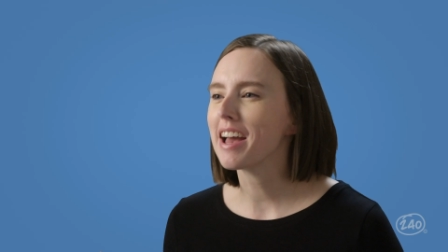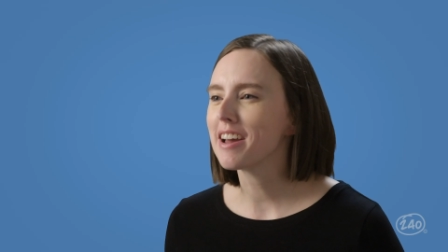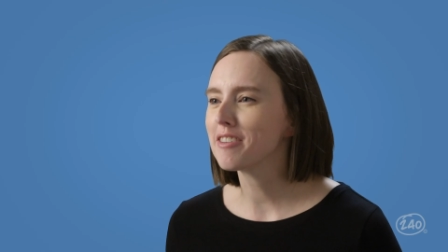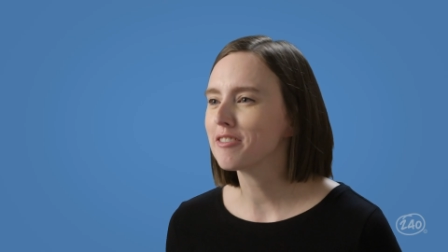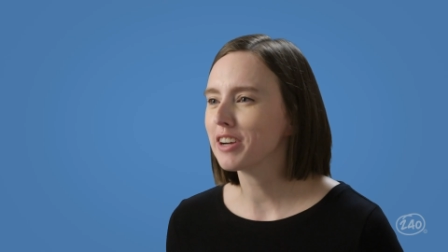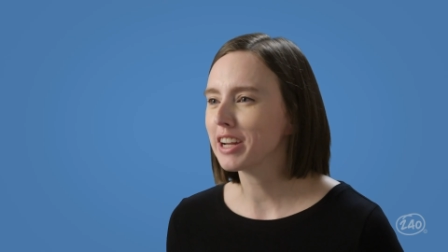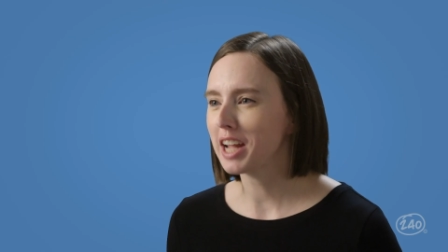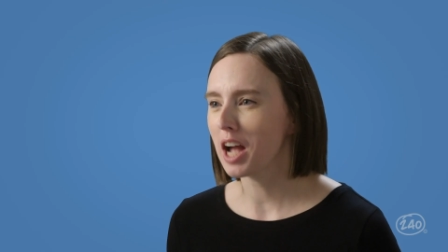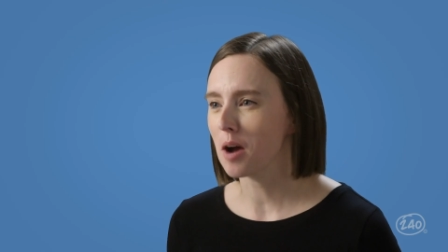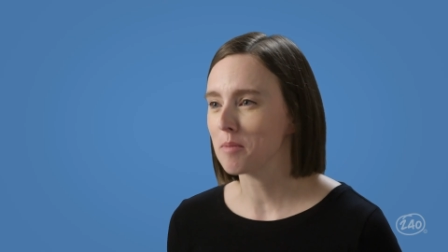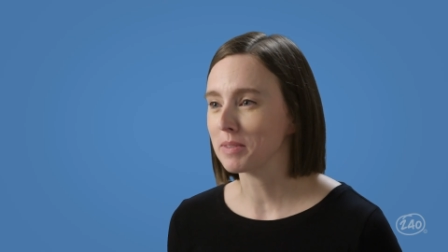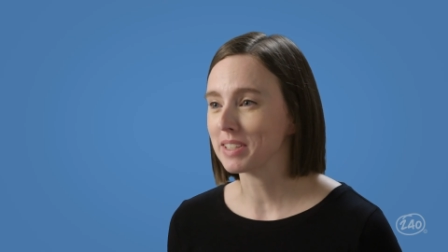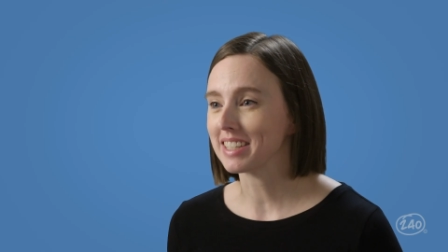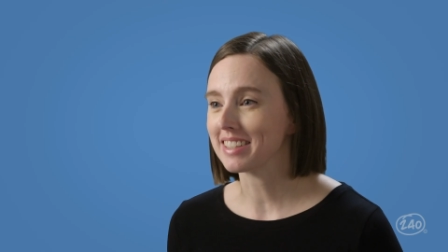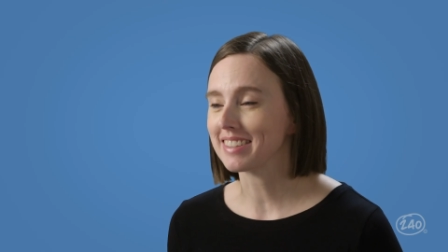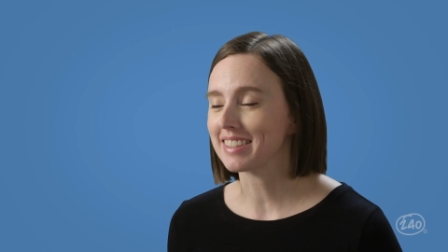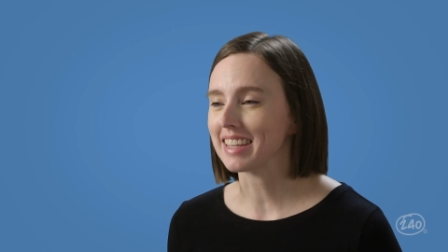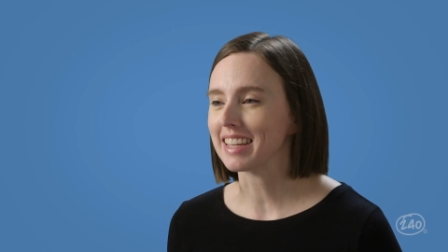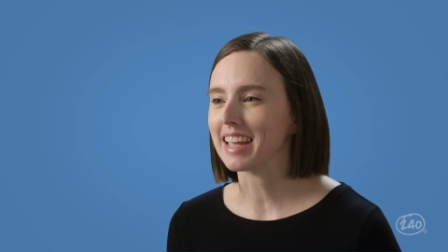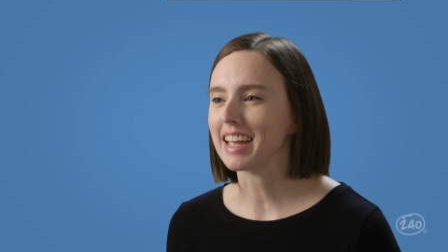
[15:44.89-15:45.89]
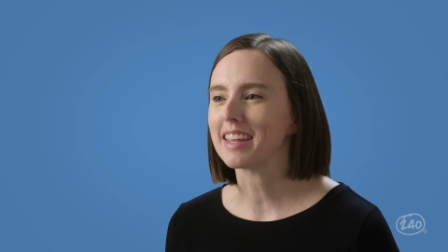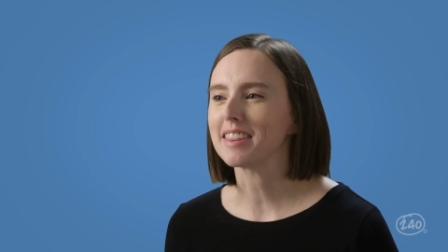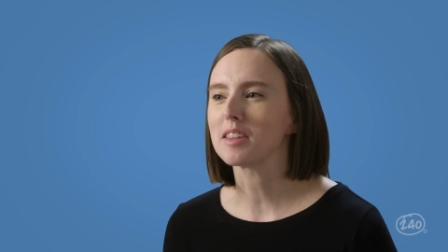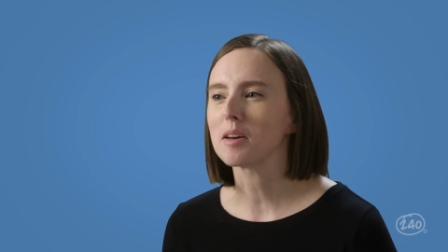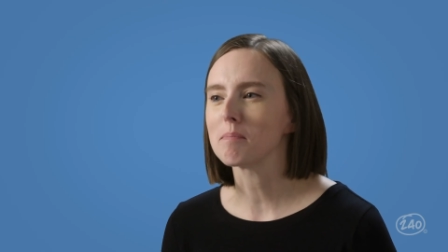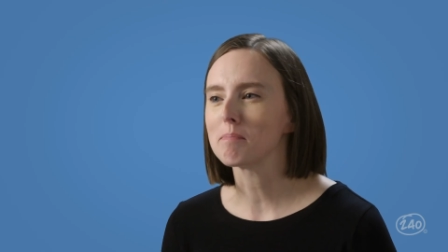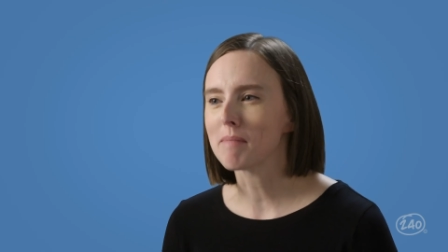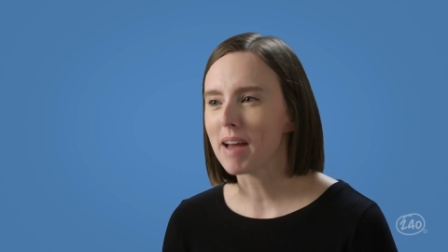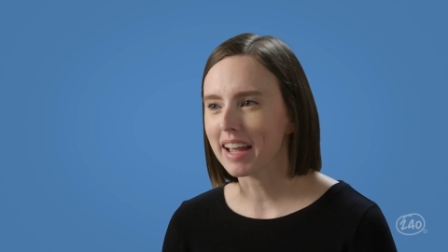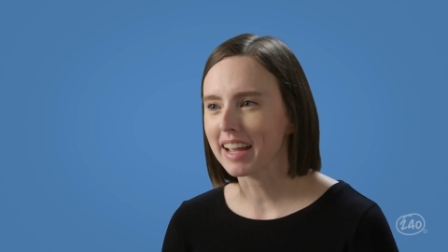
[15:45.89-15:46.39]
every competency in
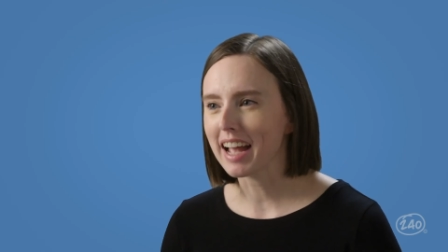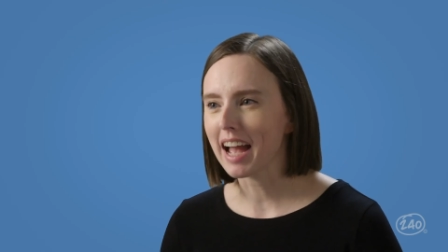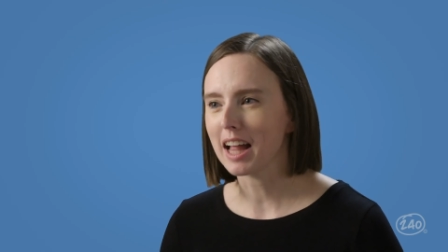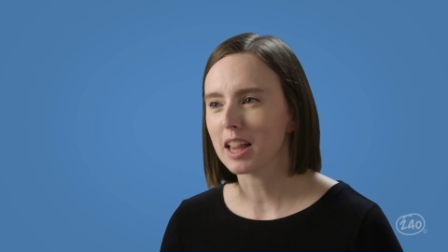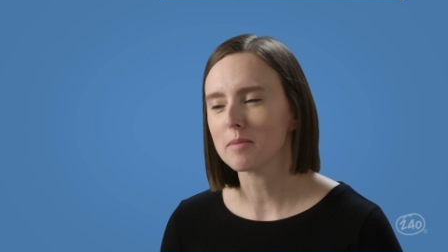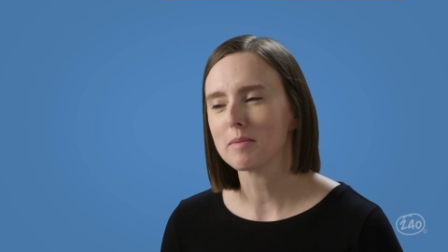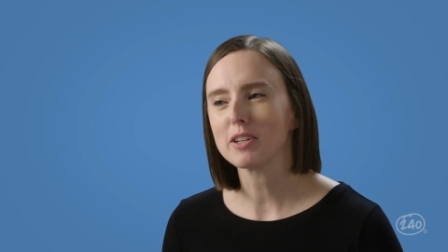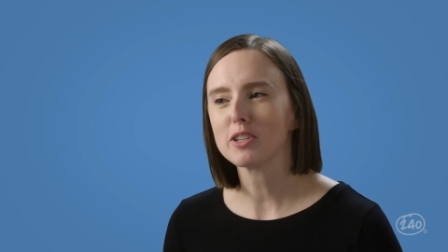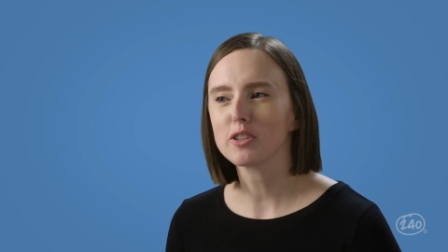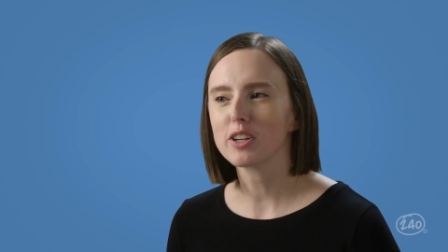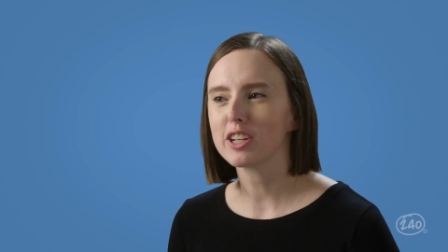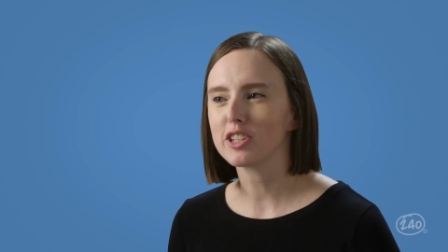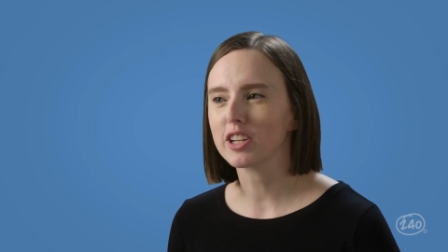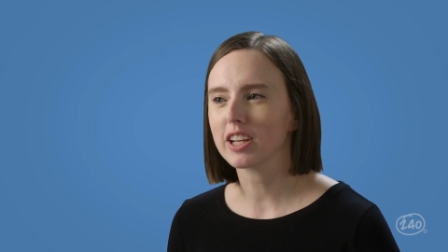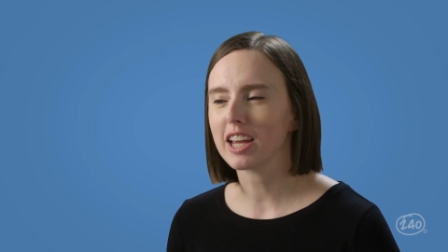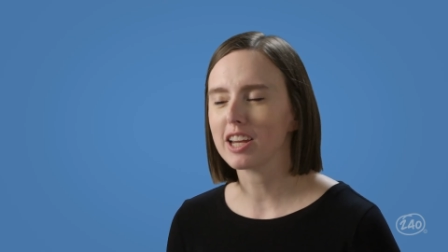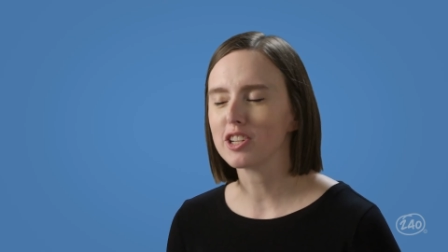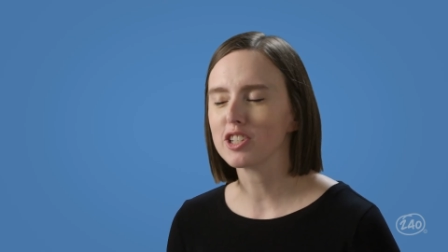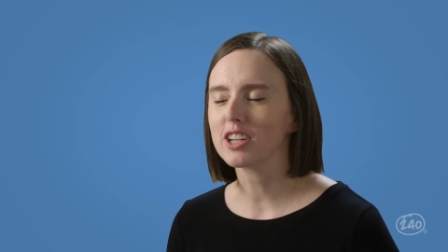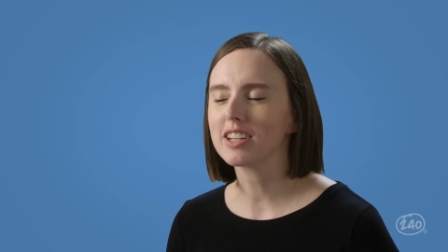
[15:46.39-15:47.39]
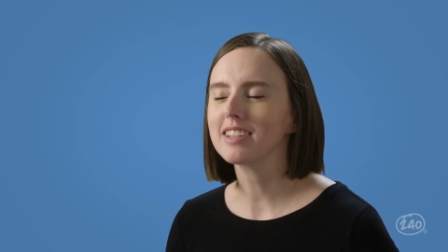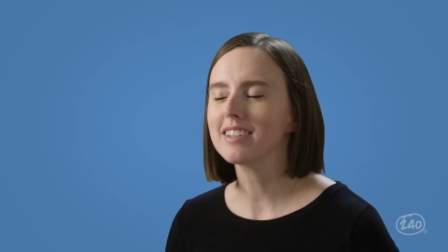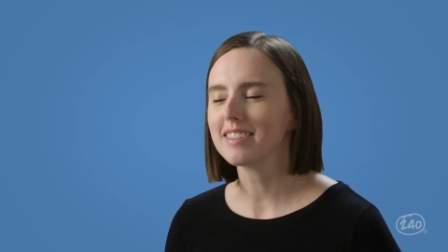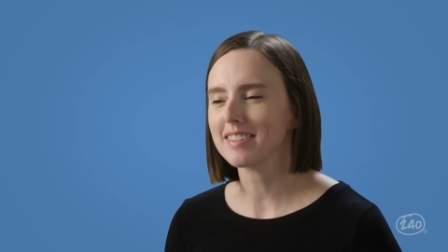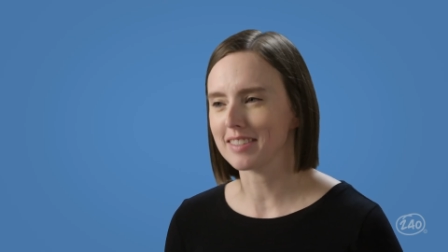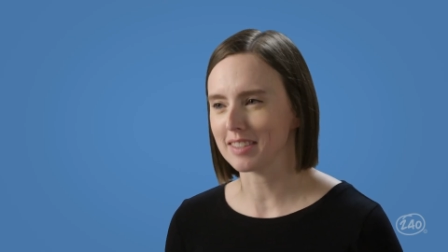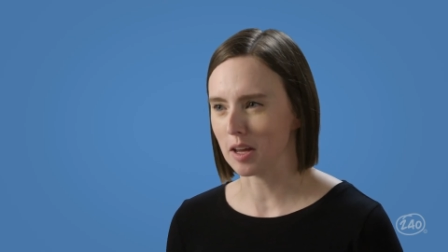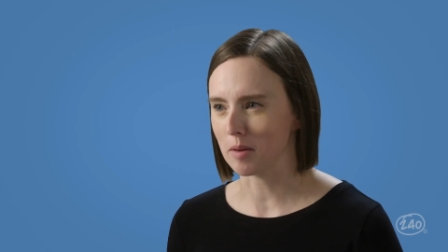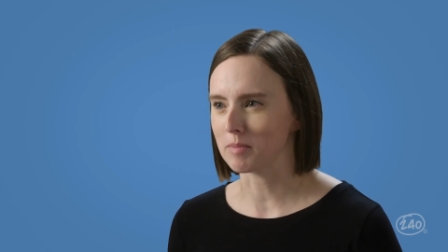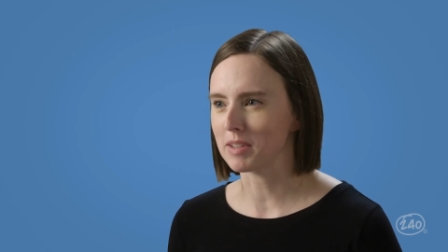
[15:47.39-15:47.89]
the MEGA Elementary Education
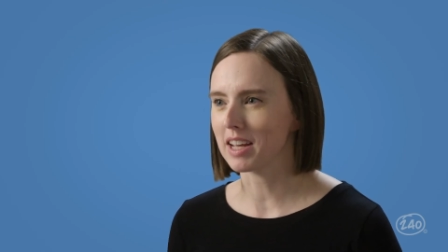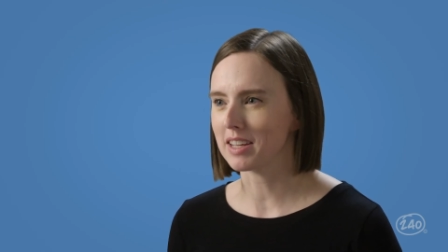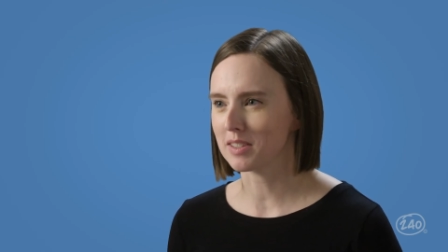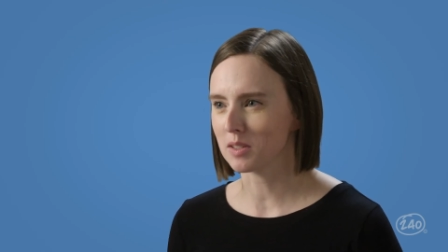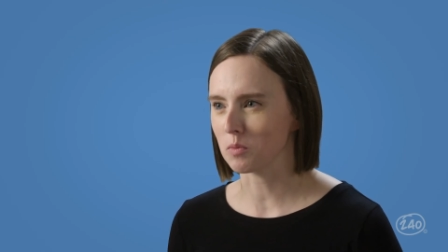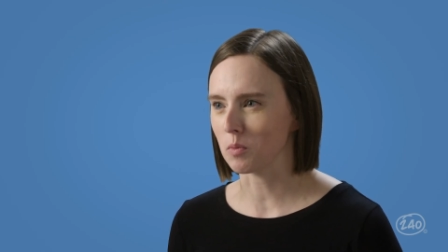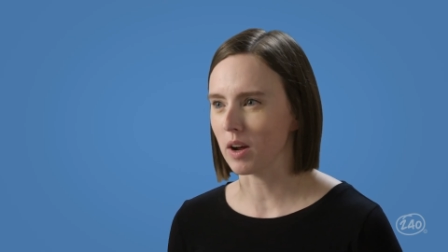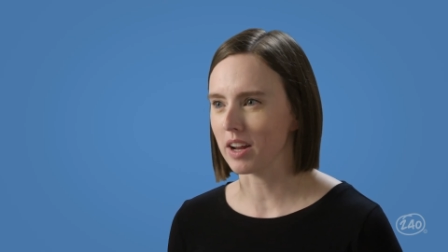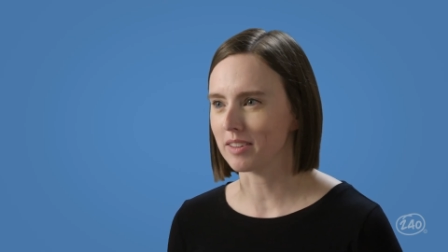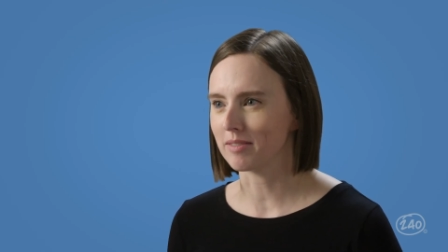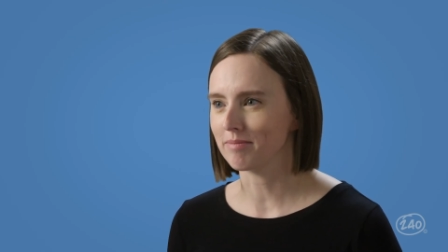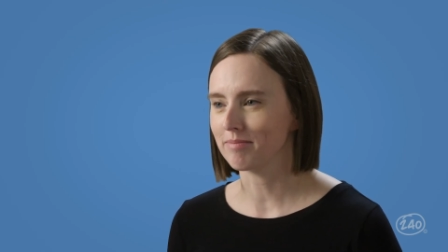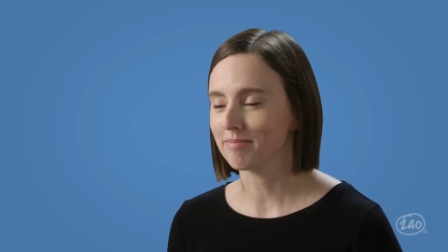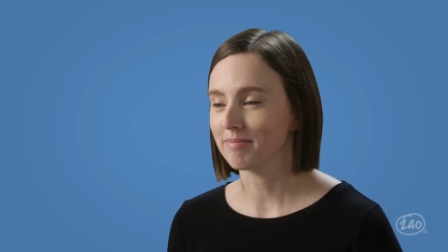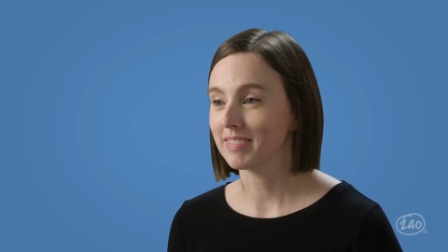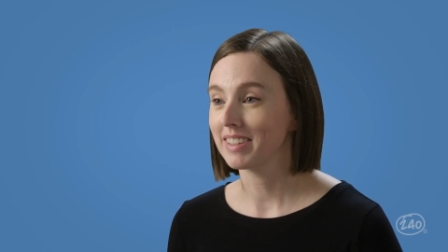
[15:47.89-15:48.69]
Subtest one.